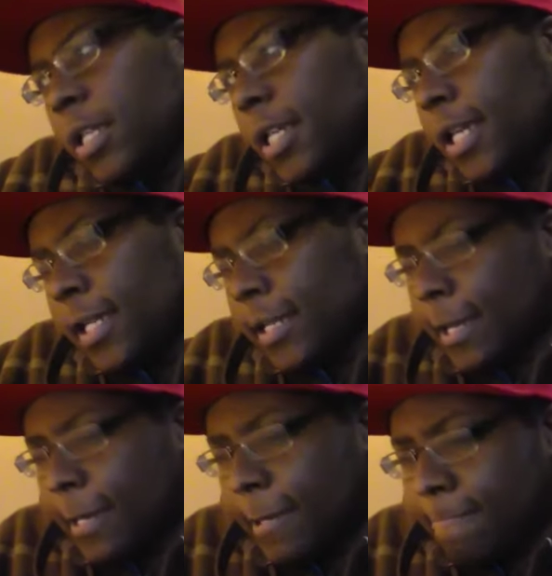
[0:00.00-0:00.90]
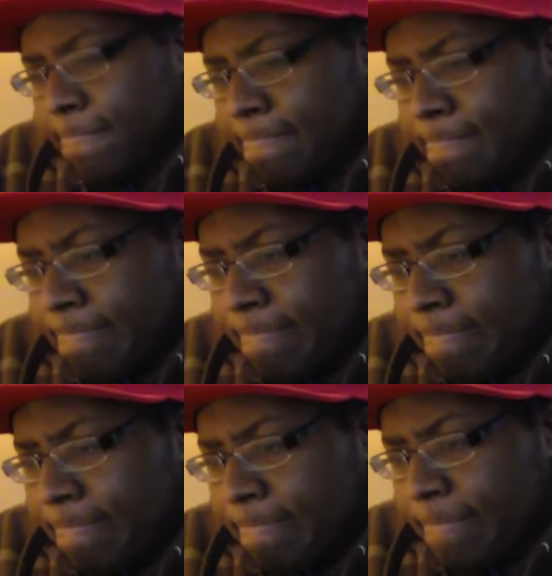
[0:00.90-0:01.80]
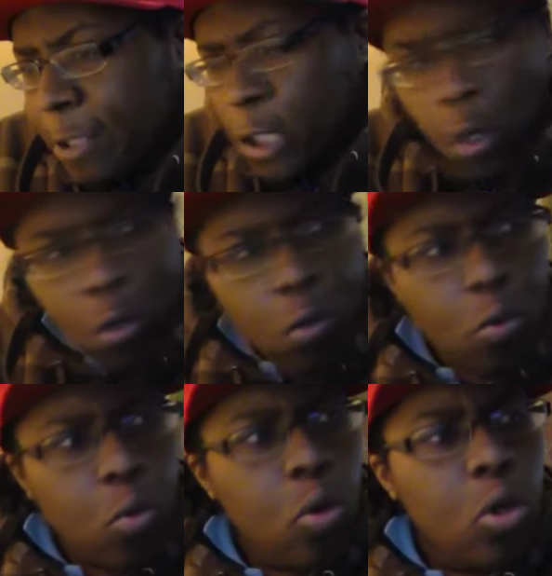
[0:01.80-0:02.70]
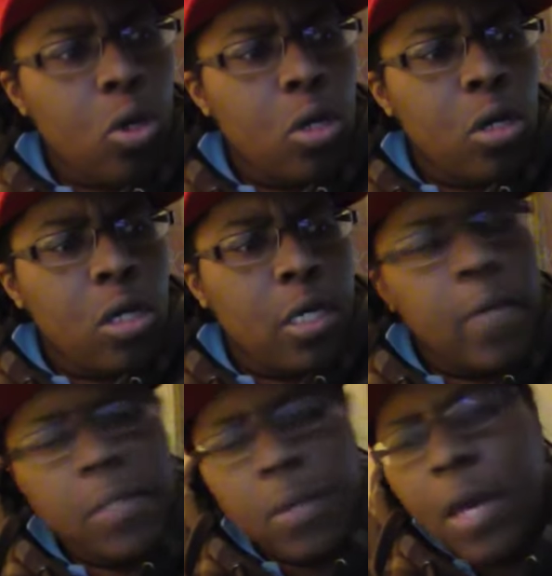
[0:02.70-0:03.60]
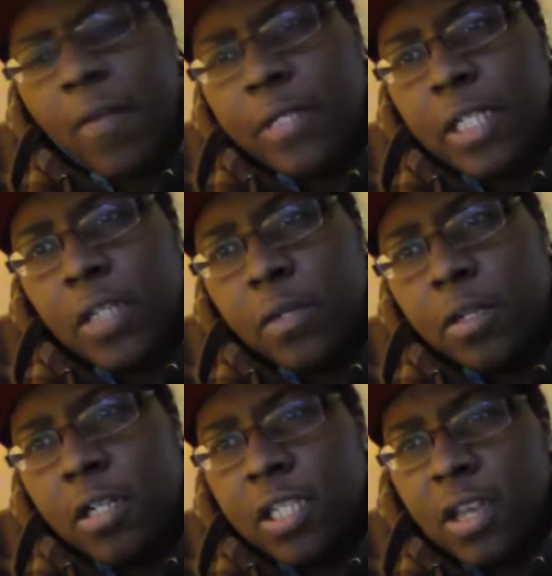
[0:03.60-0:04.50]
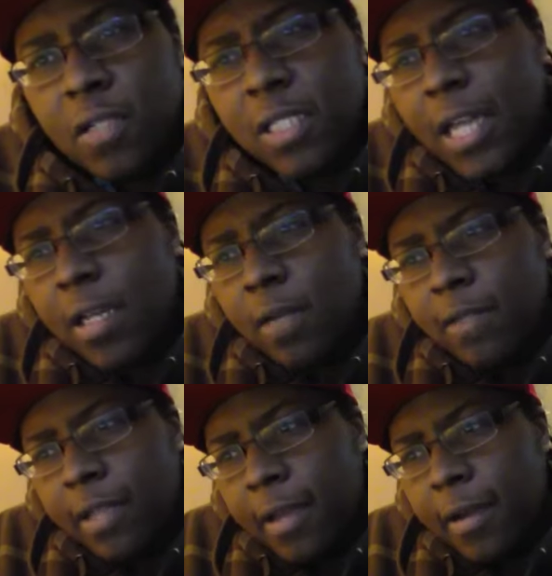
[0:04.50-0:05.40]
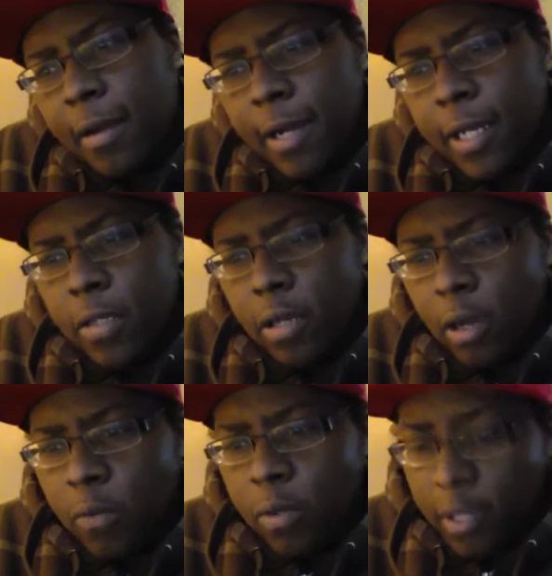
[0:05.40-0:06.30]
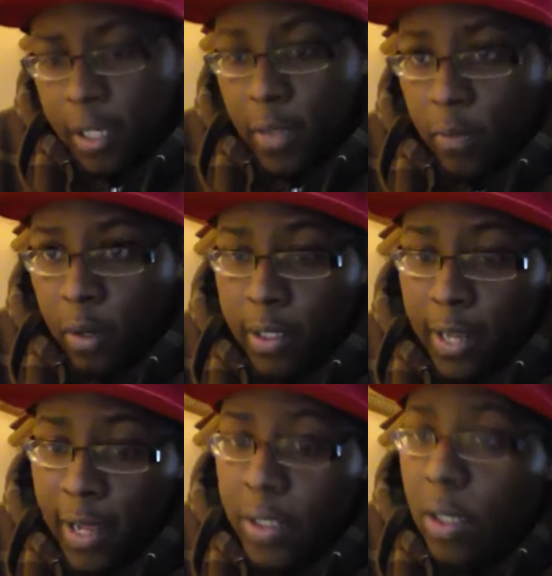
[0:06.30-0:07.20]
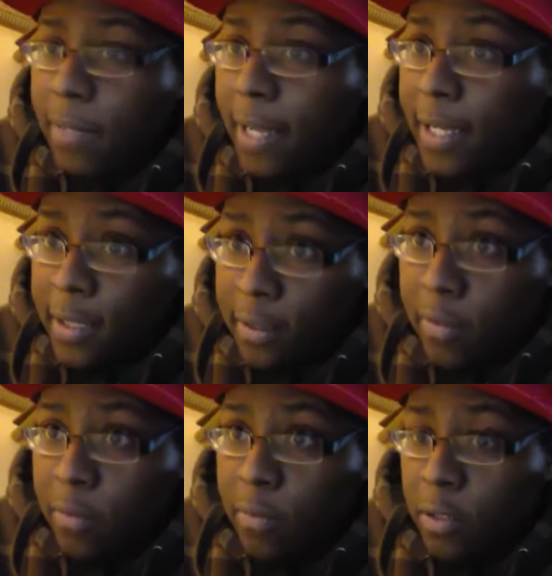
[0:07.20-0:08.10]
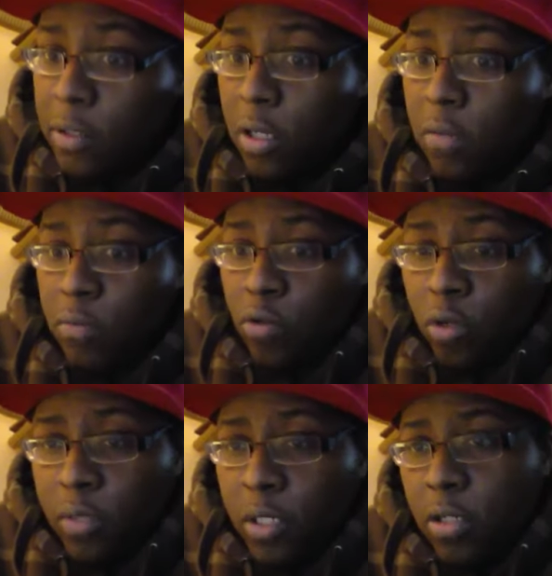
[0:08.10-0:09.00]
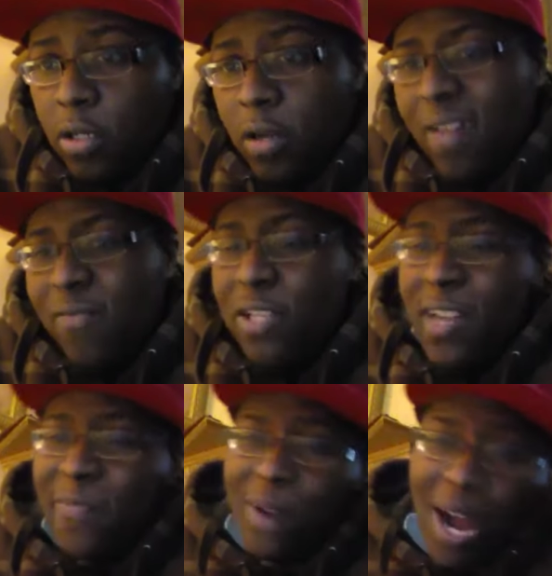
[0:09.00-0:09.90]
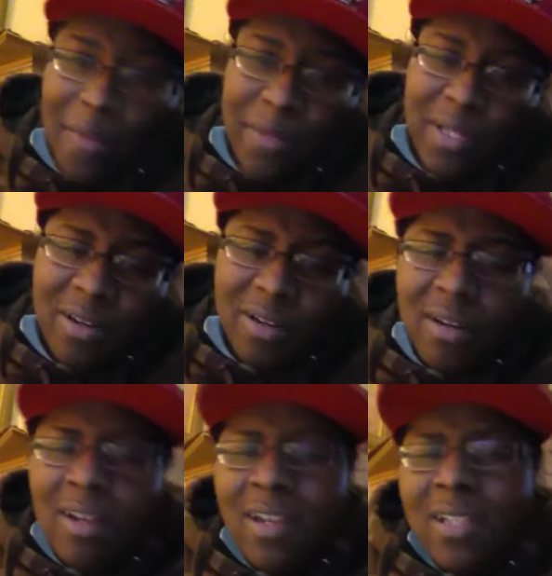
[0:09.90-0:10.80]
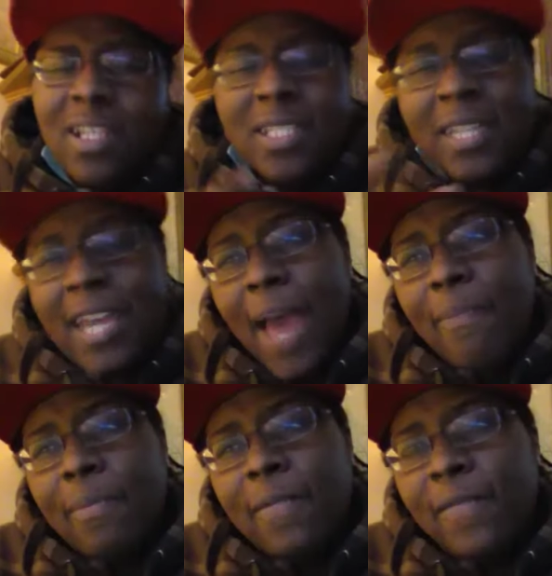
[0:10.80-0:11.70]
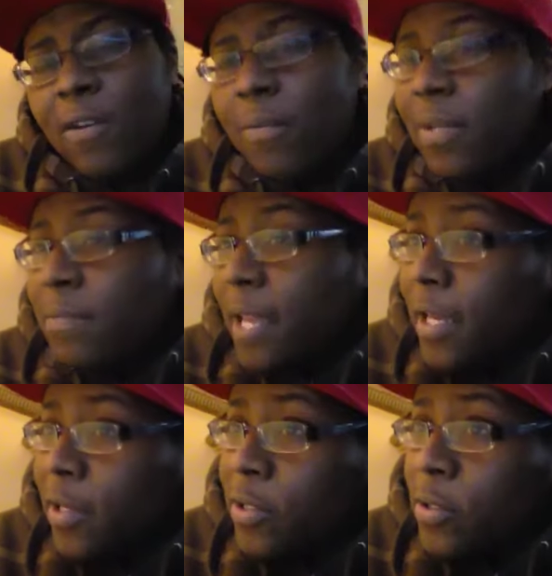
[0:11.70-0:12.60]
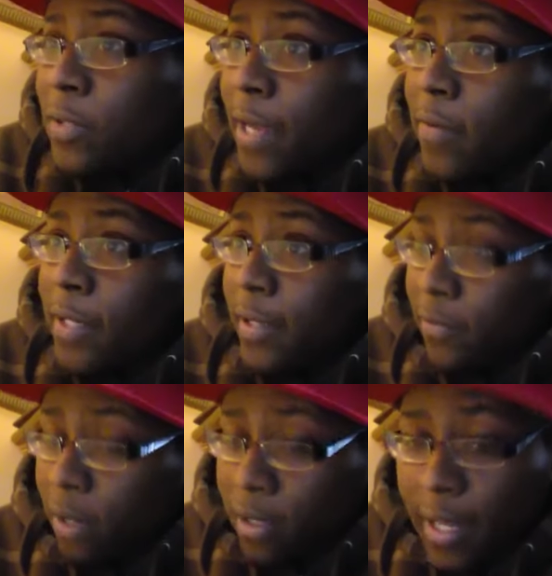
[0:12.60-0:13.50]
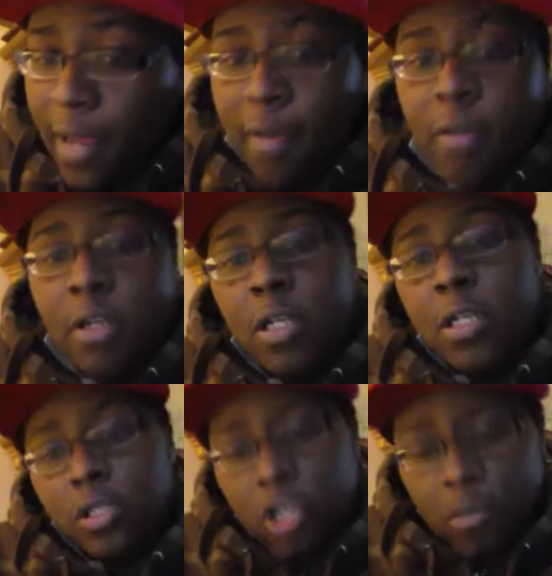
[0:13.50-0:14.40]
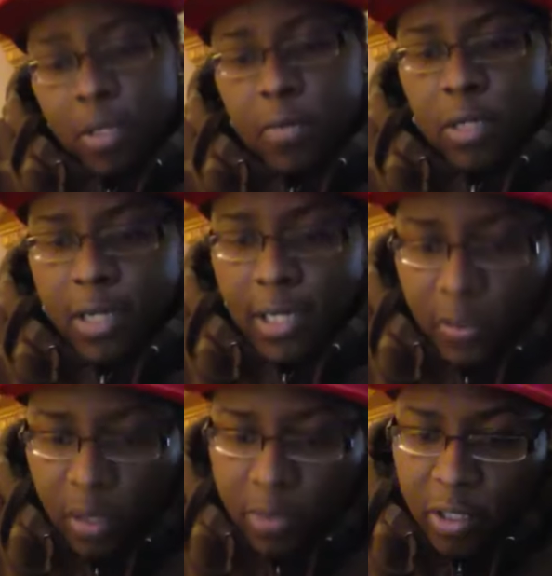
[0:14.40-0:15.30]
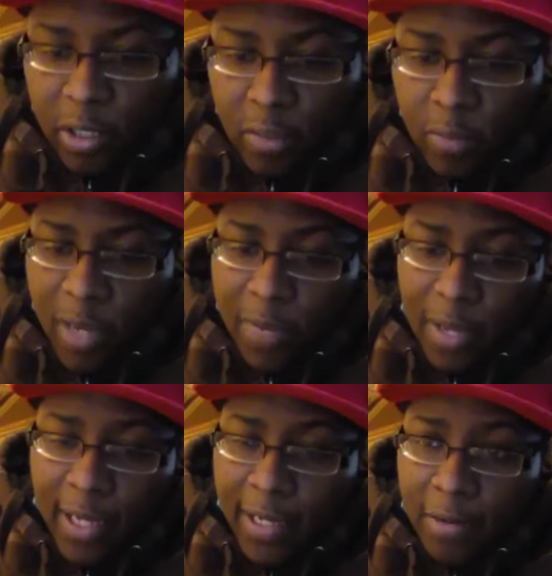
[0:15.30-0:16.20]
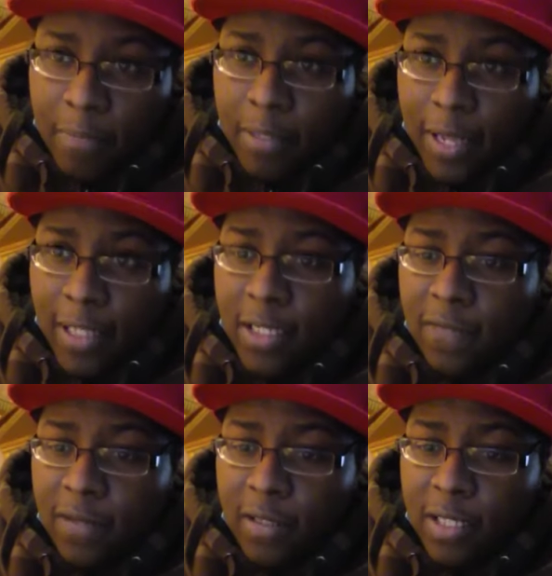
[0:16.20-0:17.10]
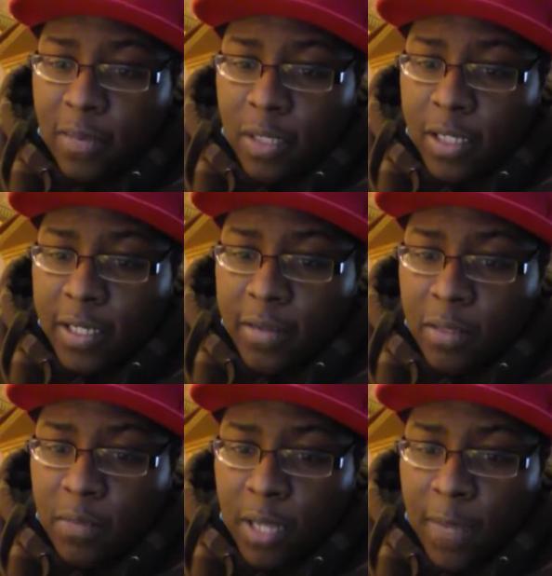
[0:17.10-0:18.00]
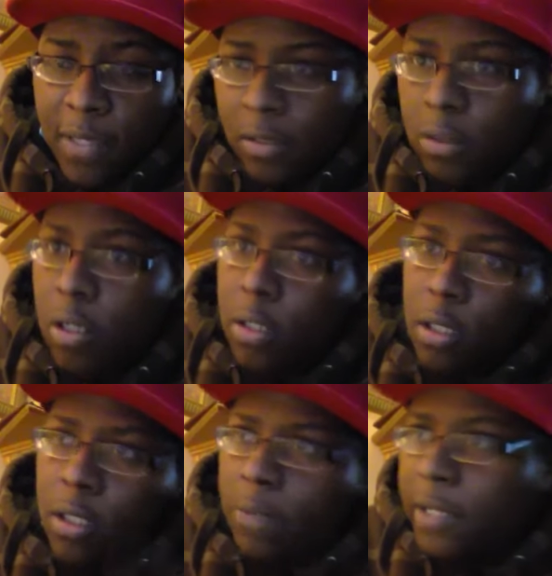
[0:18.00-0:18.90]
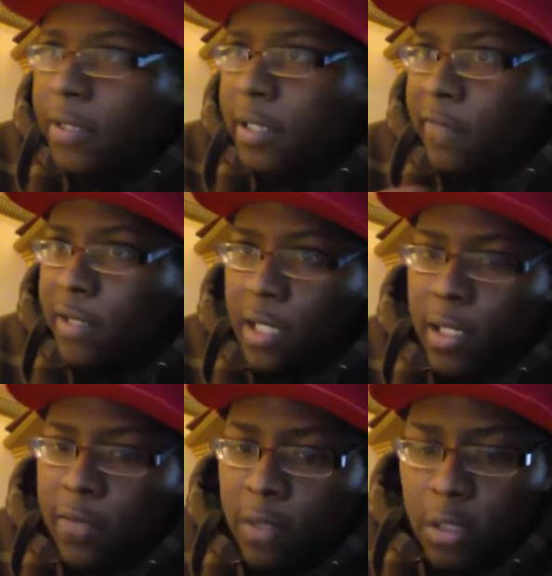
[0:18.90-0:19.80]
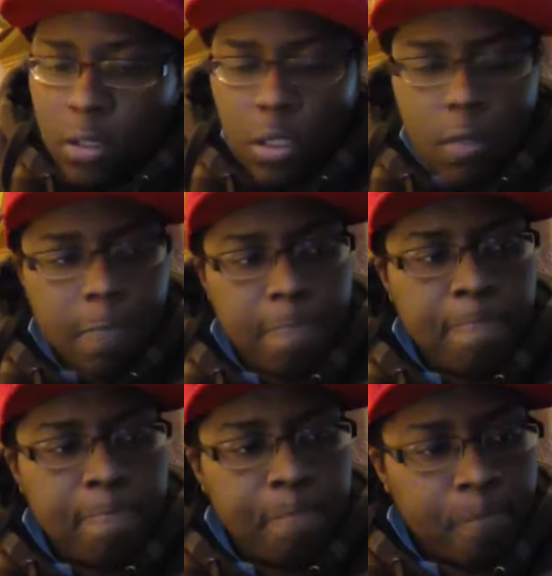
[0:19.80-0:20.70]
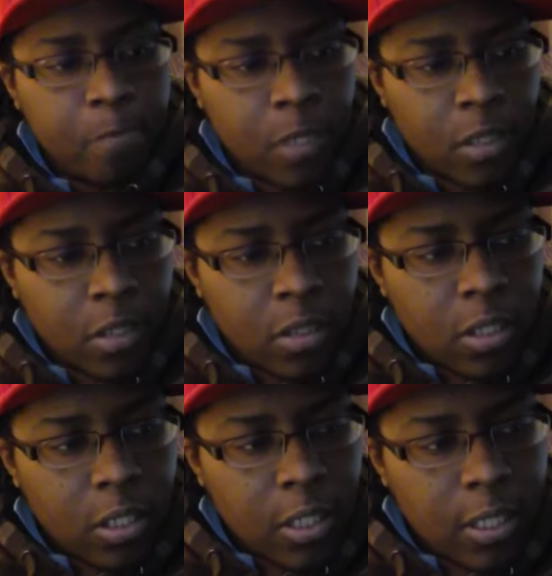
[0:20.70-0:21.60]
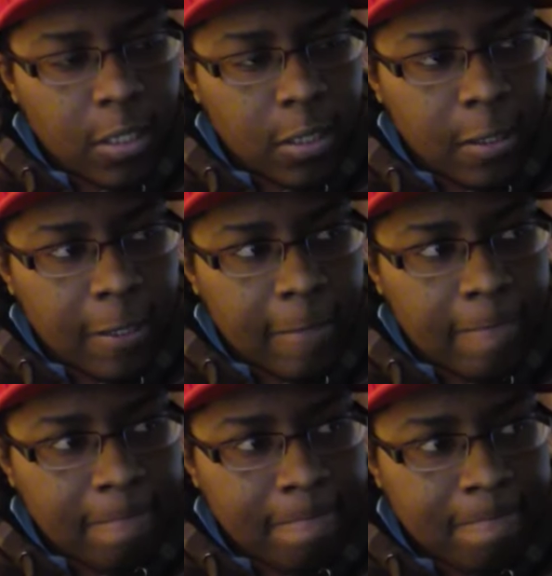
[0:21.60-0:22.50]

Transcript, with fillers: And um, so he was like, "Well, I don't see you in there. Just go stand over there, and you know, we'll get it worked out." So I'm like, "Cool." You know, normally, you know, I don't really have problems in there. This did happen before, but I'm thinking, "Cool, they gonna get it worked out." So I'm like, well, I guess while I'm in here, well, maybe I can get on BlogTV or something to kill some time. It, you know, it'd be a different scenery, you know. And um,